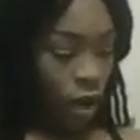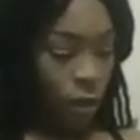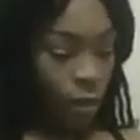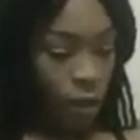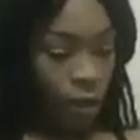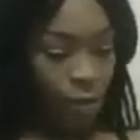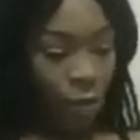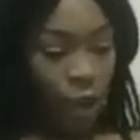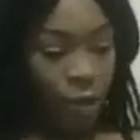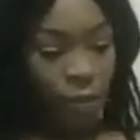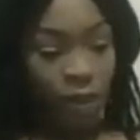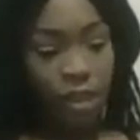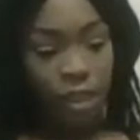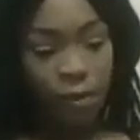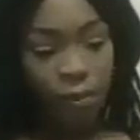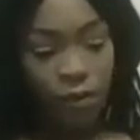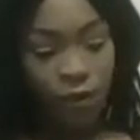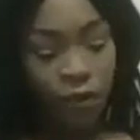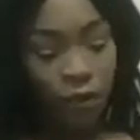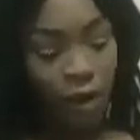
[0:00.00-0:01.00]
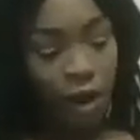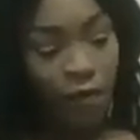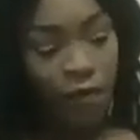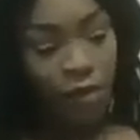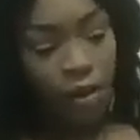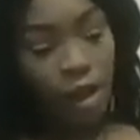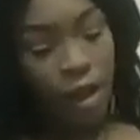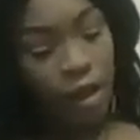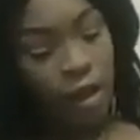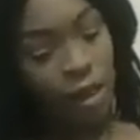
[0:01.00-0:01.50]
And maybe some of you, I
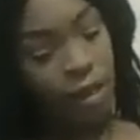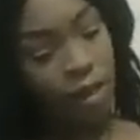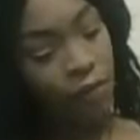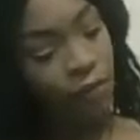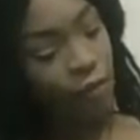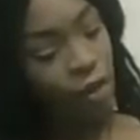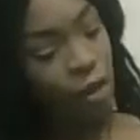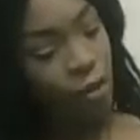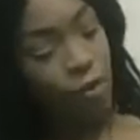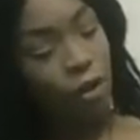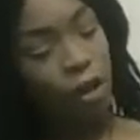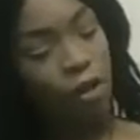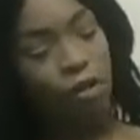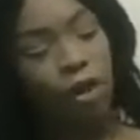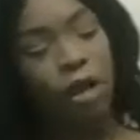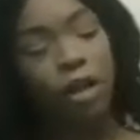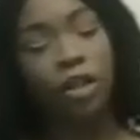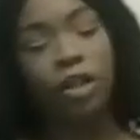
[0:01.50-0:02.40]
feel like, get the feeling where you're trying